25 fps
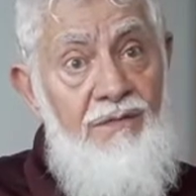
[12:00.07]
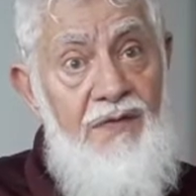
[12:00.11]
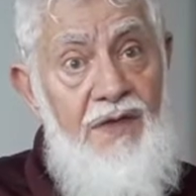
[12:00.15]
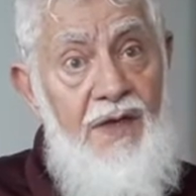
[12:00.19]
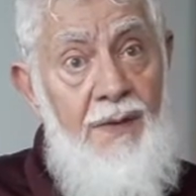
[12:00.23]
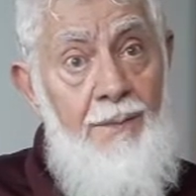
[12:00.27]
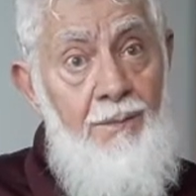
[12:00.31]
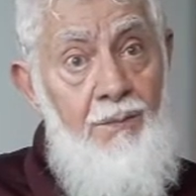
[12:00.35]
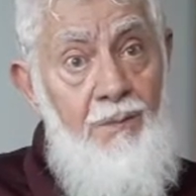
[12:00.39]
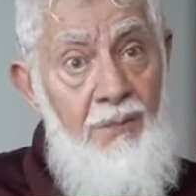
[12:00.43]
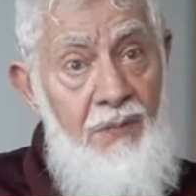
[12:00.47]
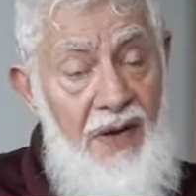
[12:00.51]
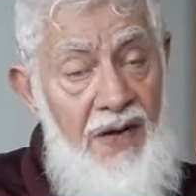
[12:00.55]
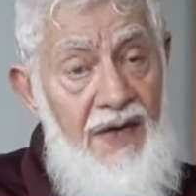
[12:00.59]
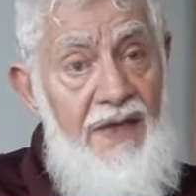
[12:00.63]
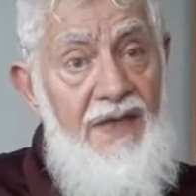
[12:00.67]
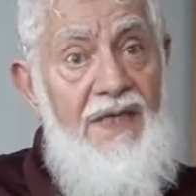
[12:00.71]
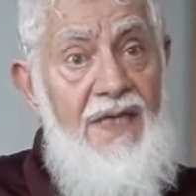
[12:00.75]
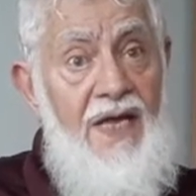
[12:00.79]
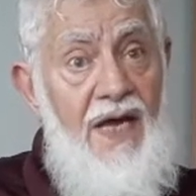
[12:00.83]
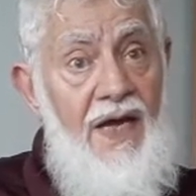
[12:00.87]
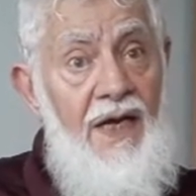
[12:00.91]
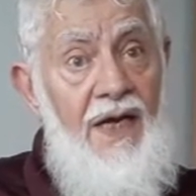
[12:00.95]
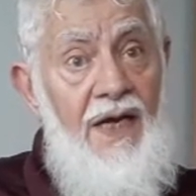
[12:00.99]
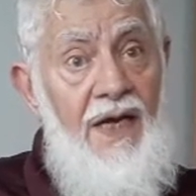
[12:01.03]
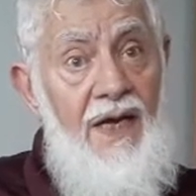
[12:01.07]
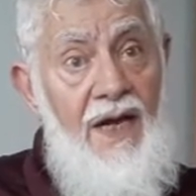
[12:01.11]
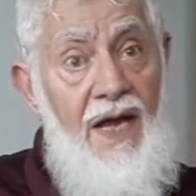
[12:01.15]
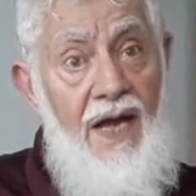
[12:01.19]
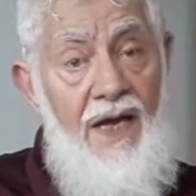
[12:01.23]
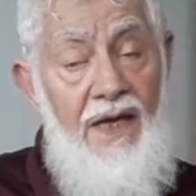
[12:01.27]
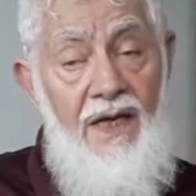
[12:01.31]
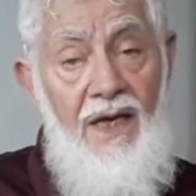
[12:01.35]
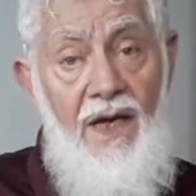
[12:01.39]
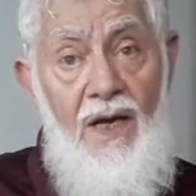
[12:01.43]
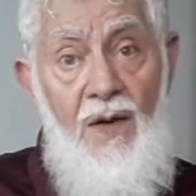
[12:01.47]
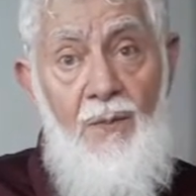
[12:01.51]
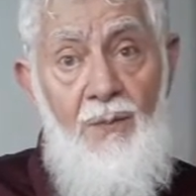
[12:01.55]
them by the
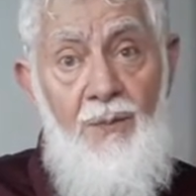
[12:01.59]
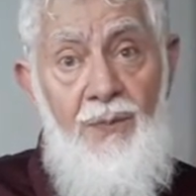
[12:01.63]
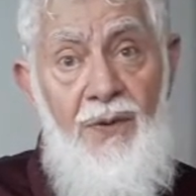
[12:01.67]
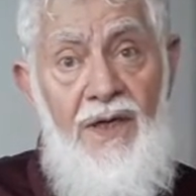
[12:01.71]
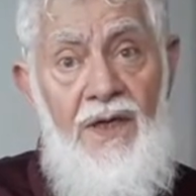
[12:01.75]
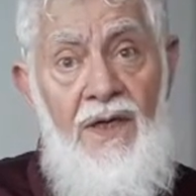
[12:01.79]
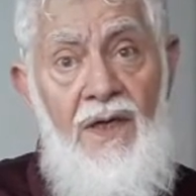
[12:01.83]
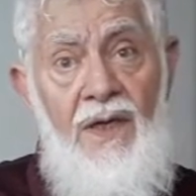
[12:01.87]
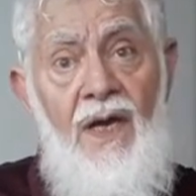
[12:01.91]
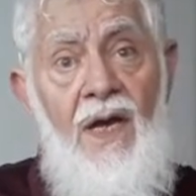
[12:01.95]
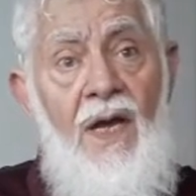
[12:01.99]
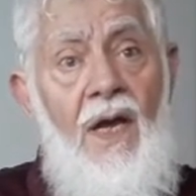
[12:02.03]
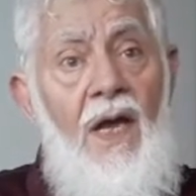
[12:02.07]
airline company.